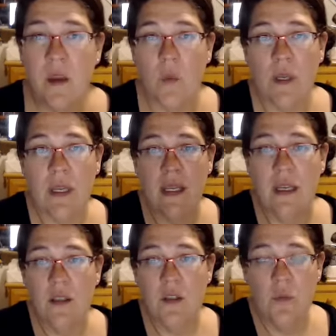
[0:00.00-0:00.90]
when
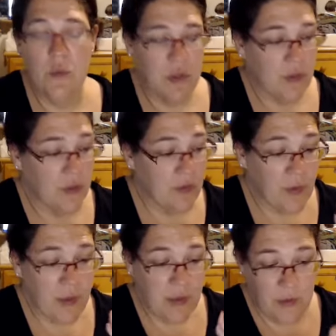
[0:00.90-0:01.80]
I was
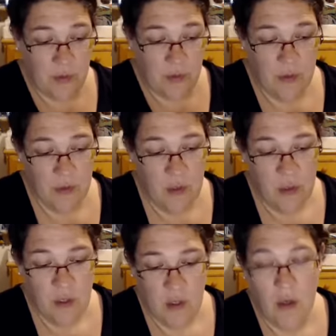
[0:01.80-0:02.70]
34 years old,
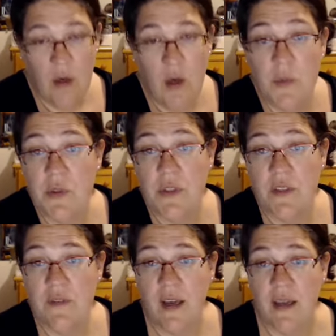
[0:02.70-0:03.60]
almost
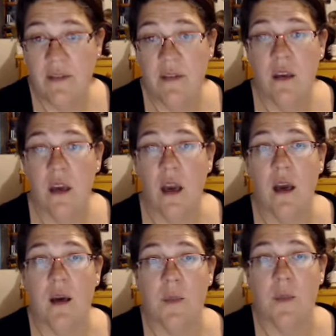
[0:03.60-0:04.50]
35,
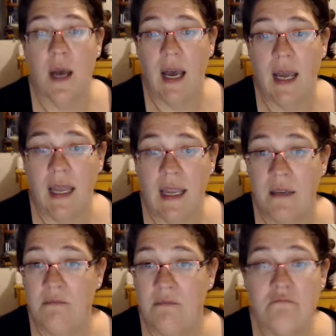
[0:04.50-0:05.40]
I
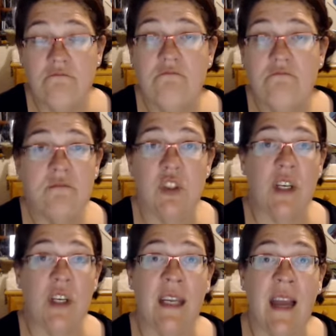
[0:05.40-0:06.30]

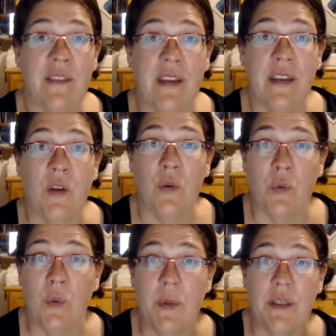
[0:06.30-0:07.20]
started having a
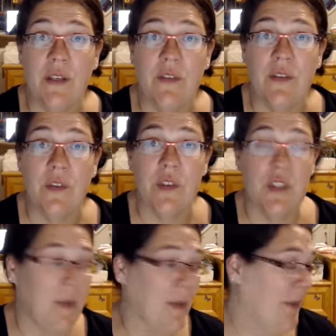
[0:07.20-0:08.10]
normal period for the first
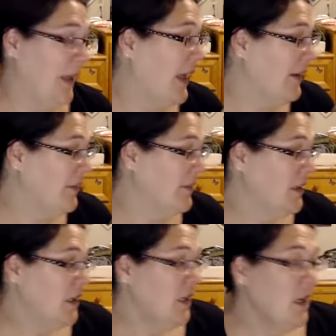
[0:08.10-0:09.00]
time in my life.
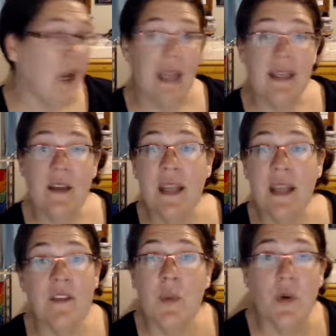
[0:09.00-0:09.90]
I didn't
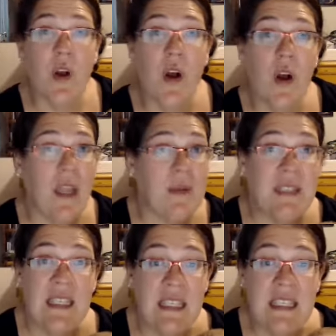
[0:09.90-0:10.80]
have a protocol. I
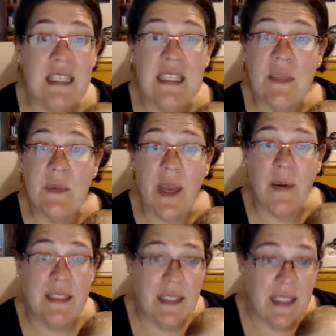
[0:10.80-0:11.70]
was inconsistent with how
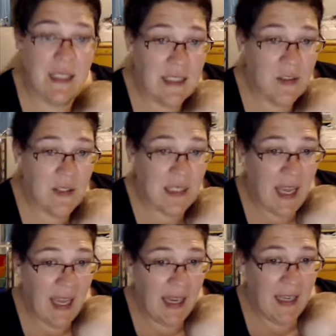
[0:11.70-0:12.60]
I did things. Can you say
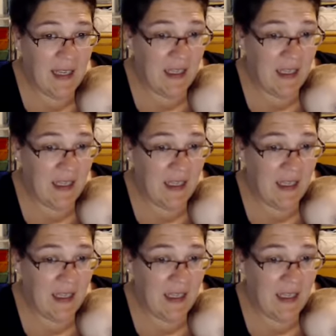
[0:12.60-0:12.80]
hi?